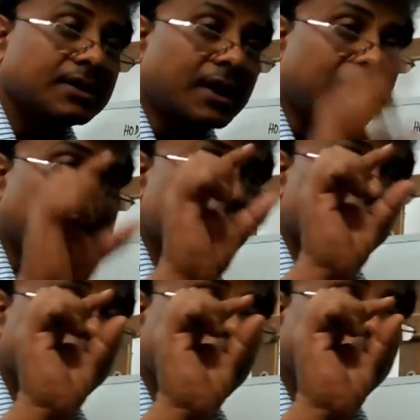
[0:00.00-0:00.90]
The
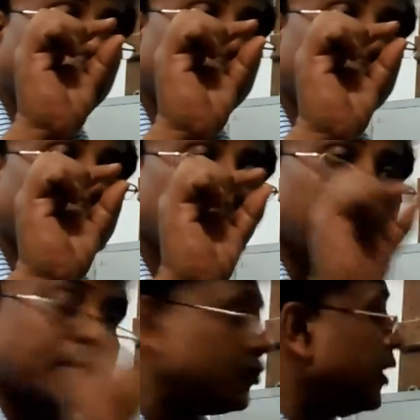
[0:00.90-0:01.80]
radius will be lower.
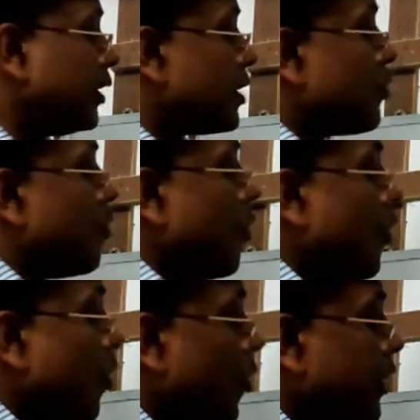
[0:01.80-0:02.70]
So it will
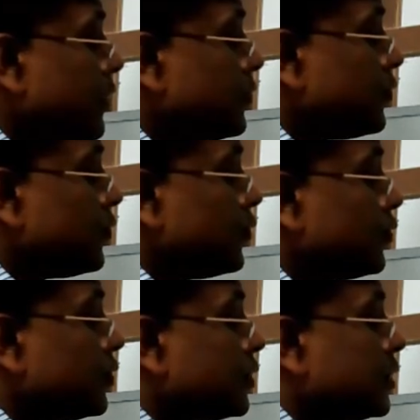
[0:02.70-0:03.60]
go
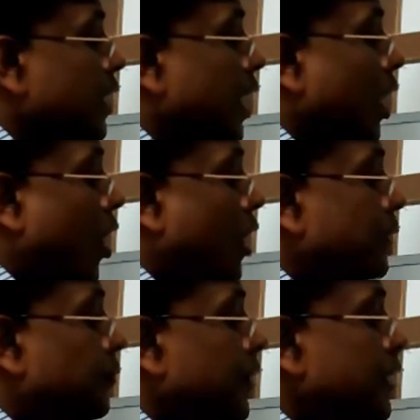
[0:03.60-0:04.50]
into the
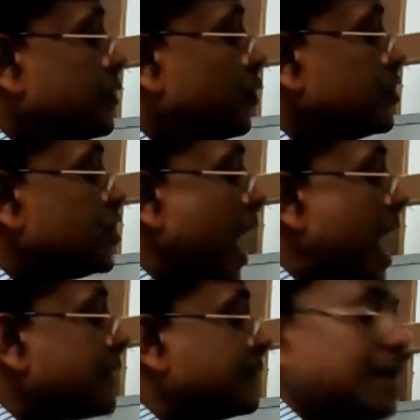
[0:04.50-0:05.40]
orbit which
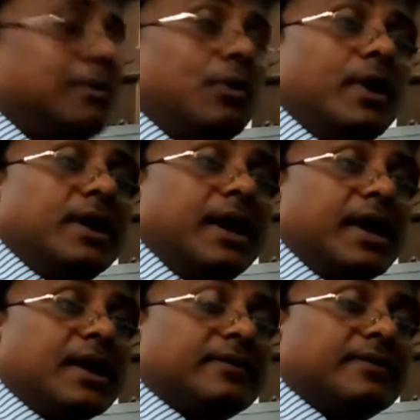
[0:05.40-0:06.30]
has some lower
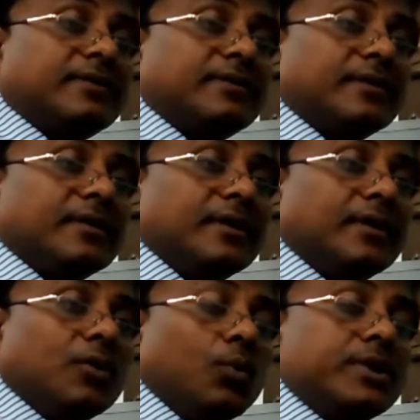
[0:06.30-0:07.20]
radius
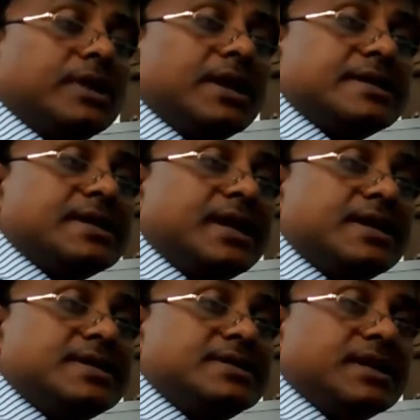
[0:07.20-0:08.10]
with a lesser
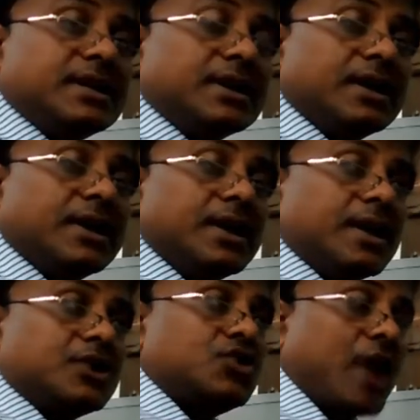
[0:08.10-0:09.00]
energy.
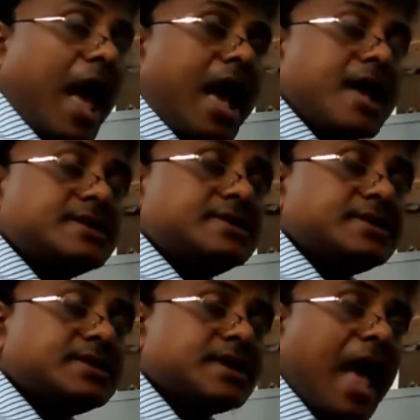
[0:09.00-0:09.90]
So
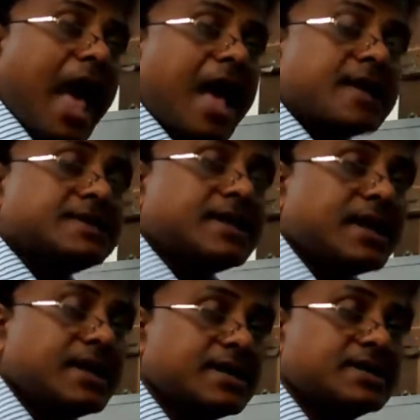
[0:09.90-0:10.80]
as the
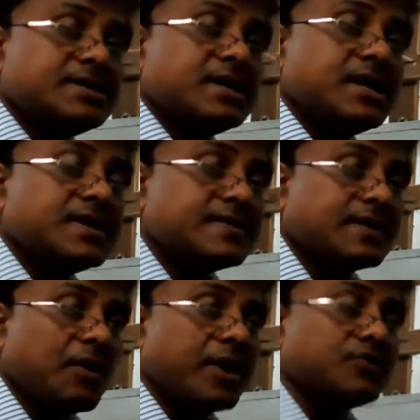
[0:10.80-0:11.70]
energy is
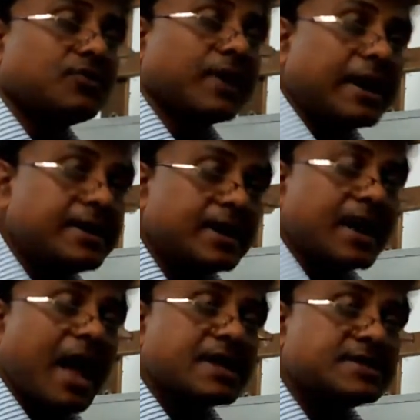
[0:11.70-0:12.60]
going to radiate,
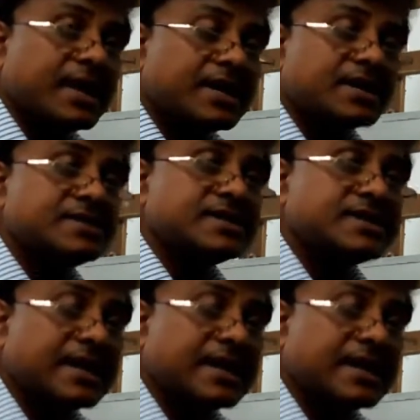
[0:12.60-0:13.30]
as the energy is